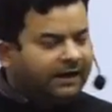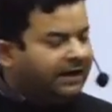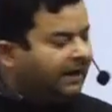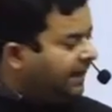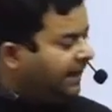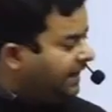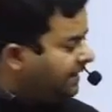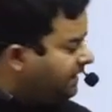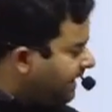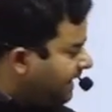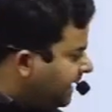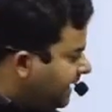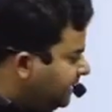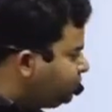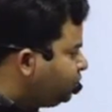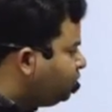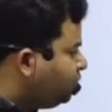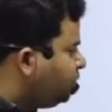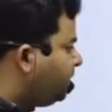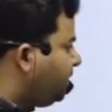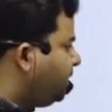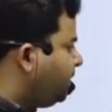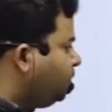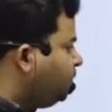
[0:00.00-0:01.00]
And as
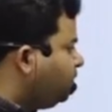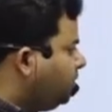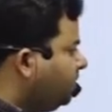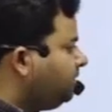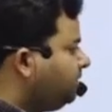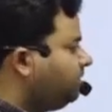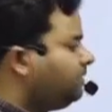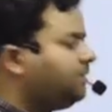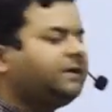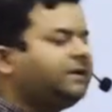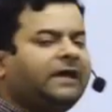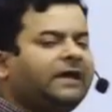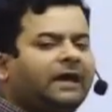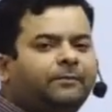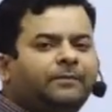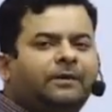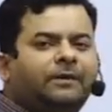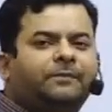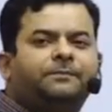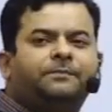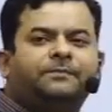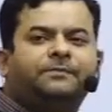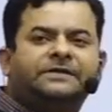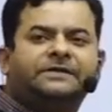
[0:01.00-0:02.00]
European Union came
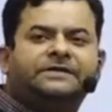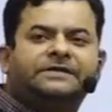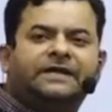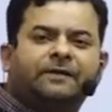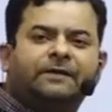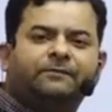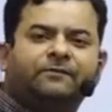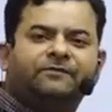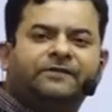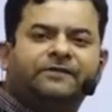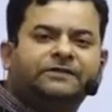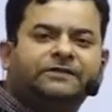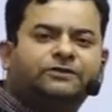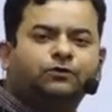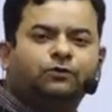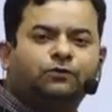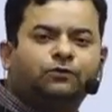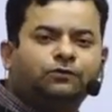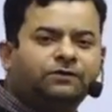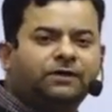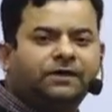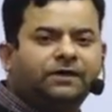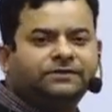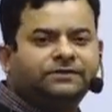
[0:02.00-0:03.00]
up, it came with its
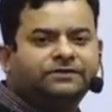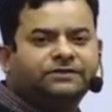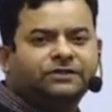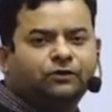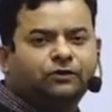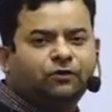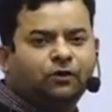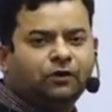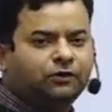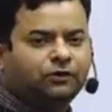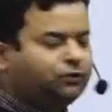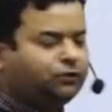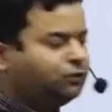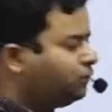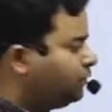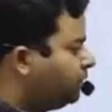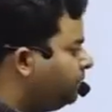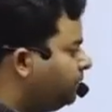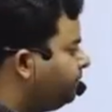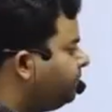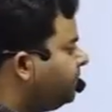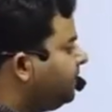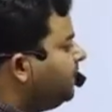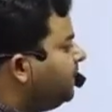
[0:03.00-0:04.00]
own currency called Euro.